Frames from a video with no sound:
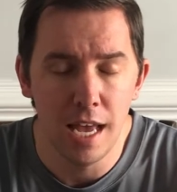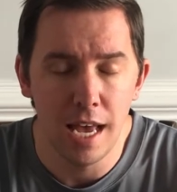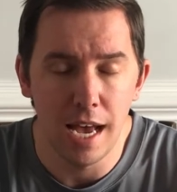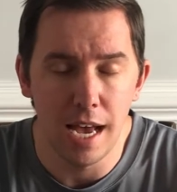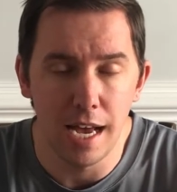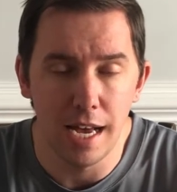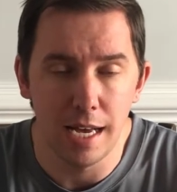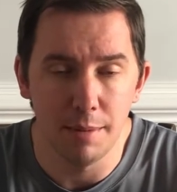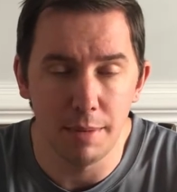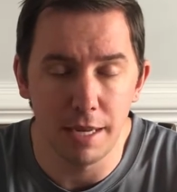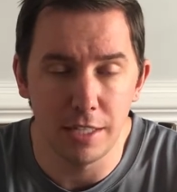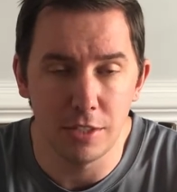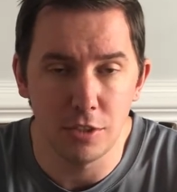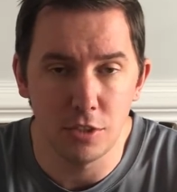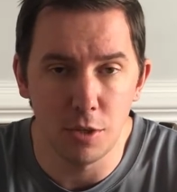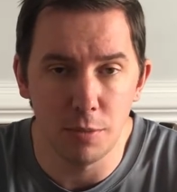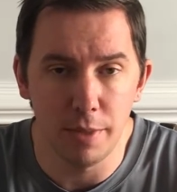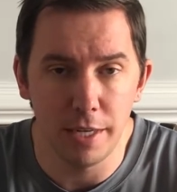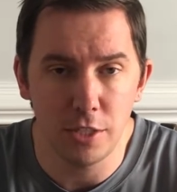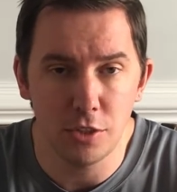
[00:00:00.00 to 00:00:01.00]
and
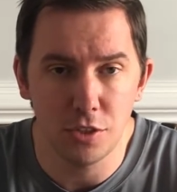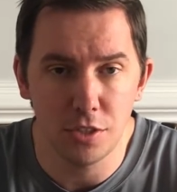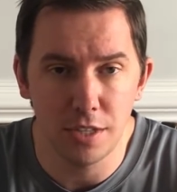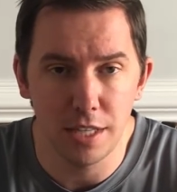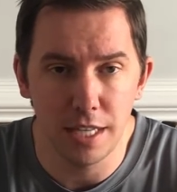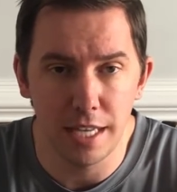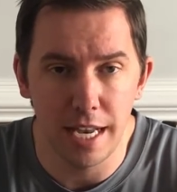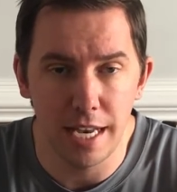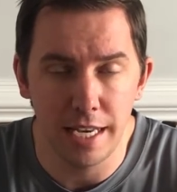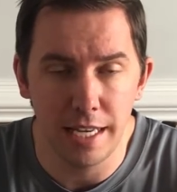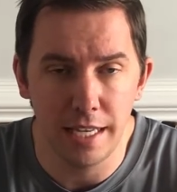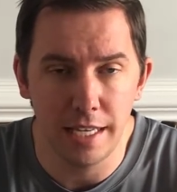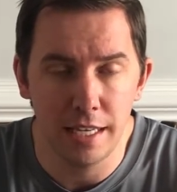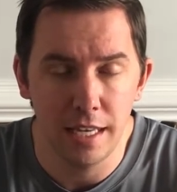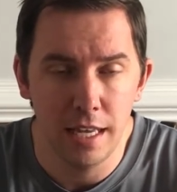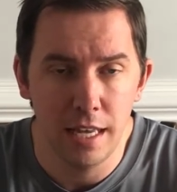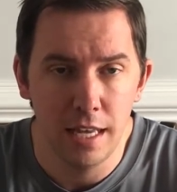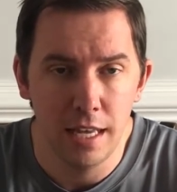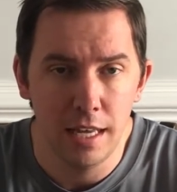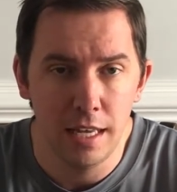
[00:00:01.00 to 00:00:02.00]
so make sure that any
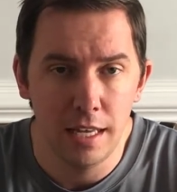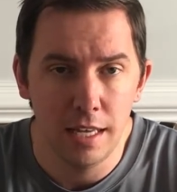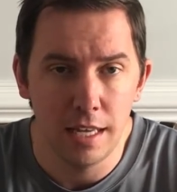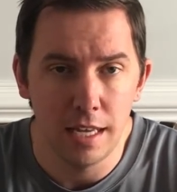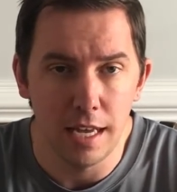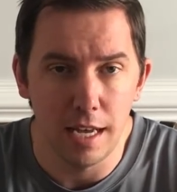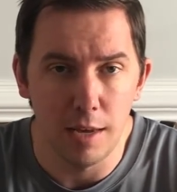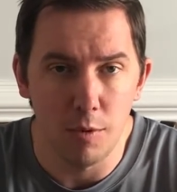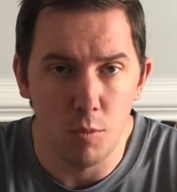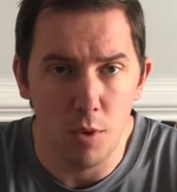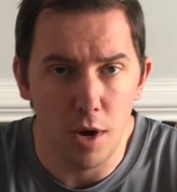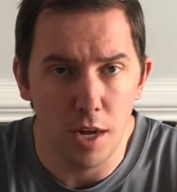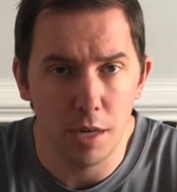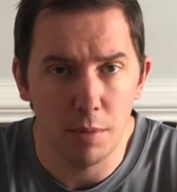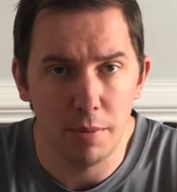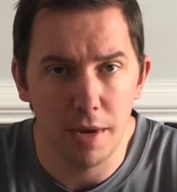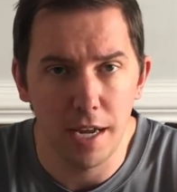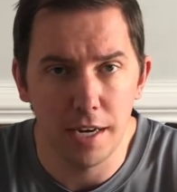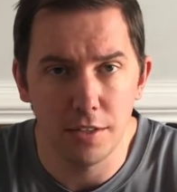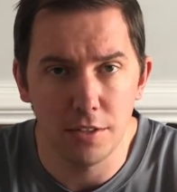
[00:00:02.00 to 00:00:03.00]
water
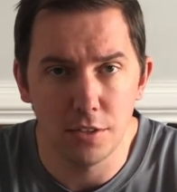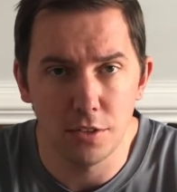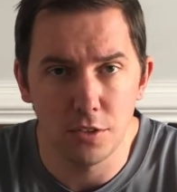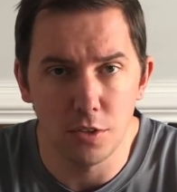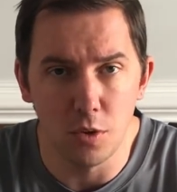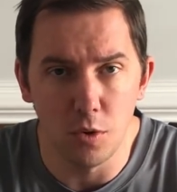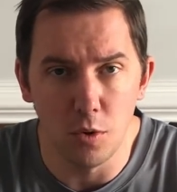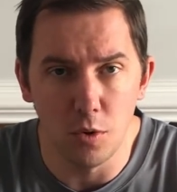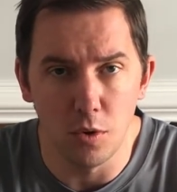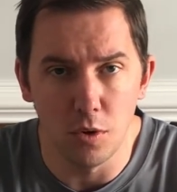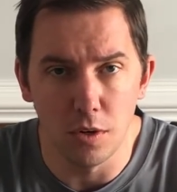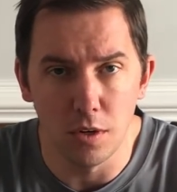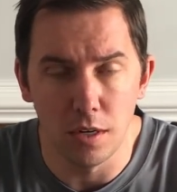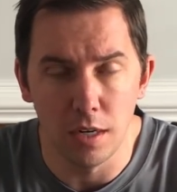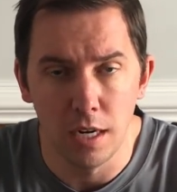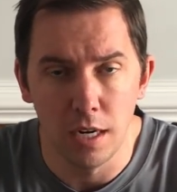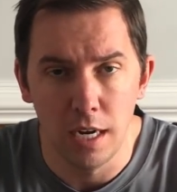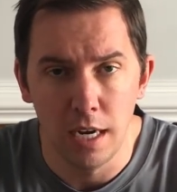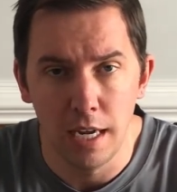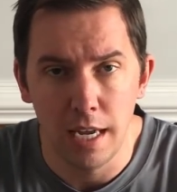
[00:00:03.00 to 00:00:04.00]
bottles
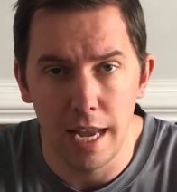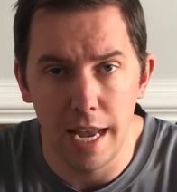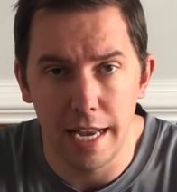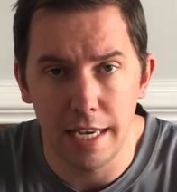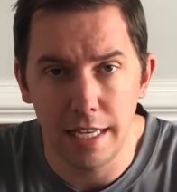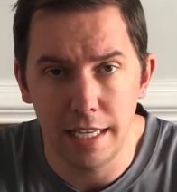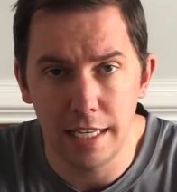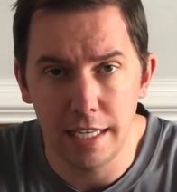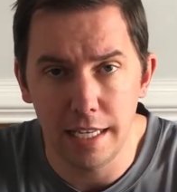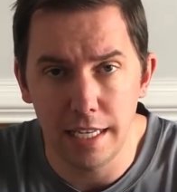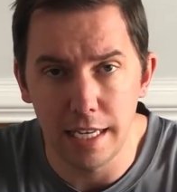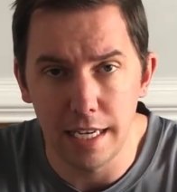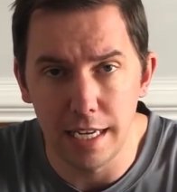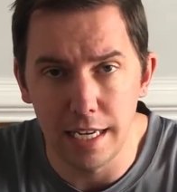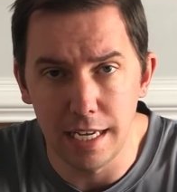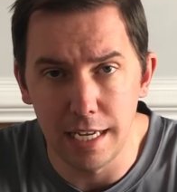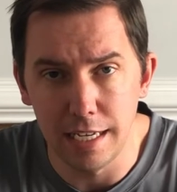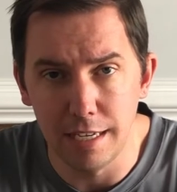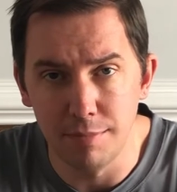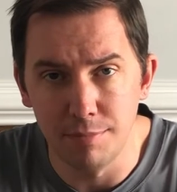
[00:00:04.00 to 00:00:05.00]
or any
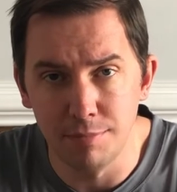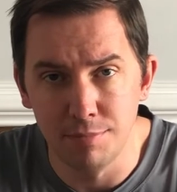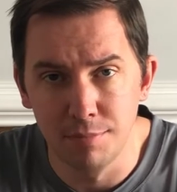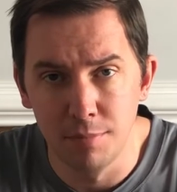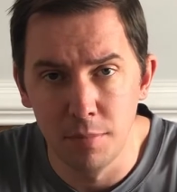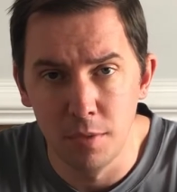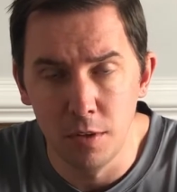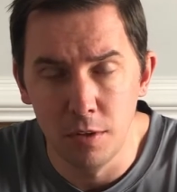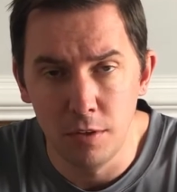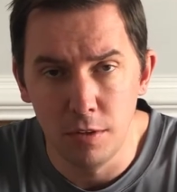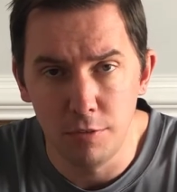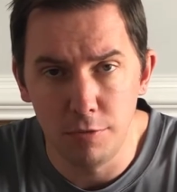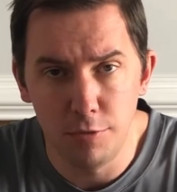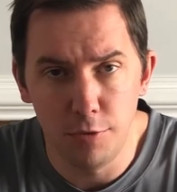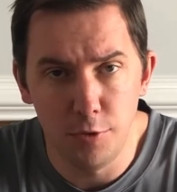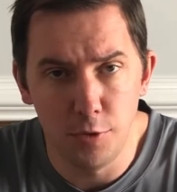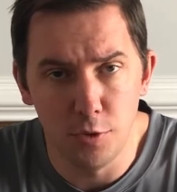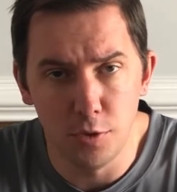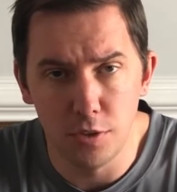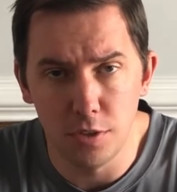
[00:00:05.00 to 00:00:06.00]

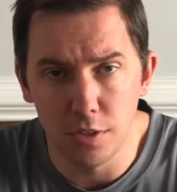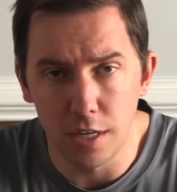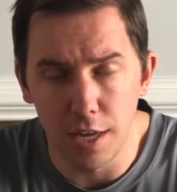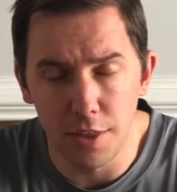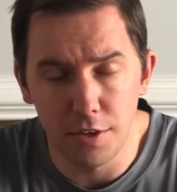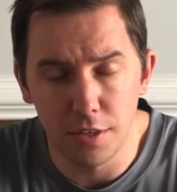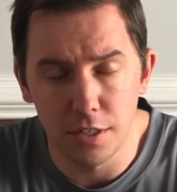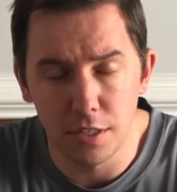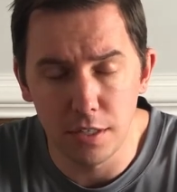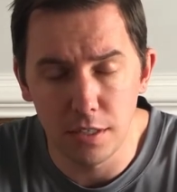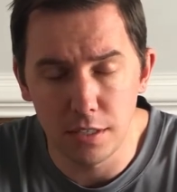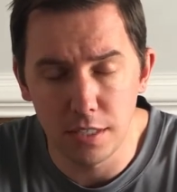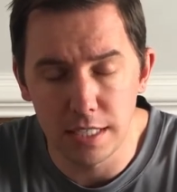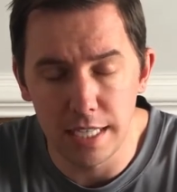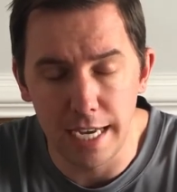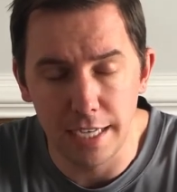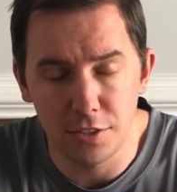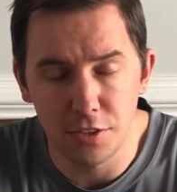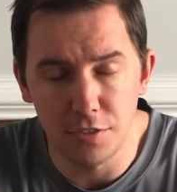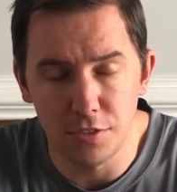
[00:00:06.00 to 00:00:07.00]
fuel or other
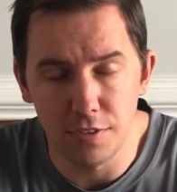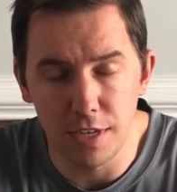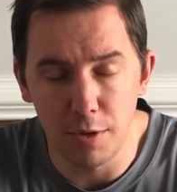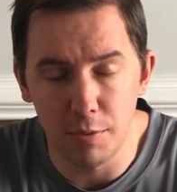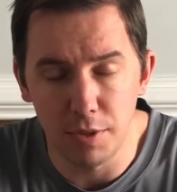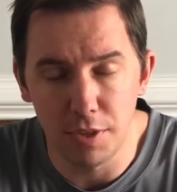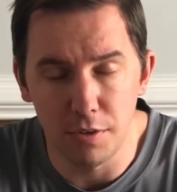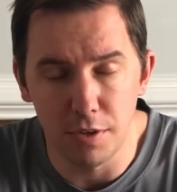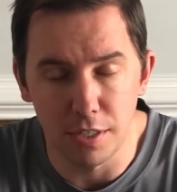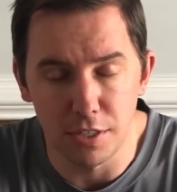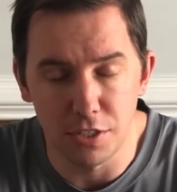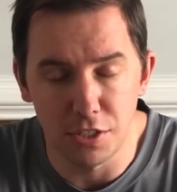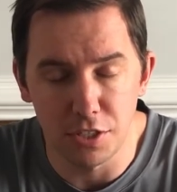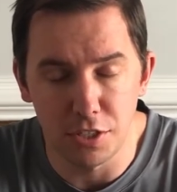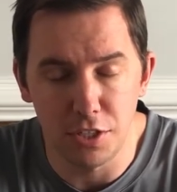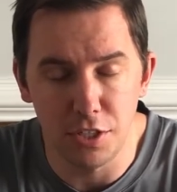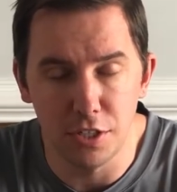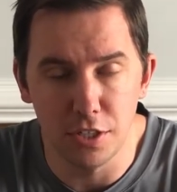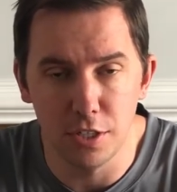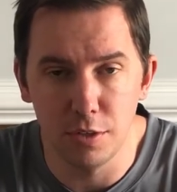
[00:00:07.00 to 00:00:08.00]
snacks you've got with you are
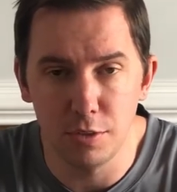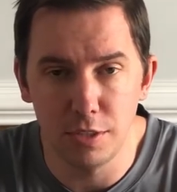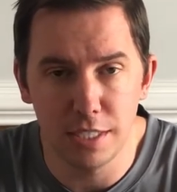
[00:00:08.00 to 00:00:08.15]
secure.